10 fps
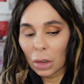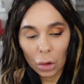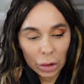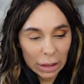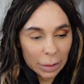
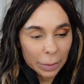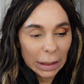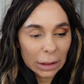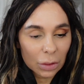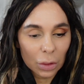on this
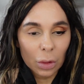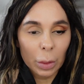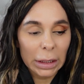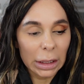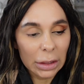palette, you know
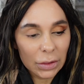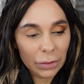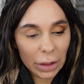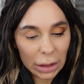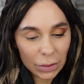what it is,
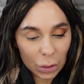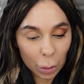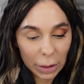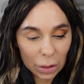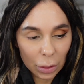friends, to
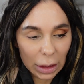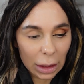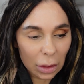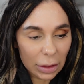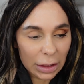be really
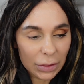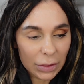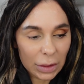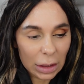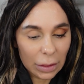
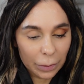honest,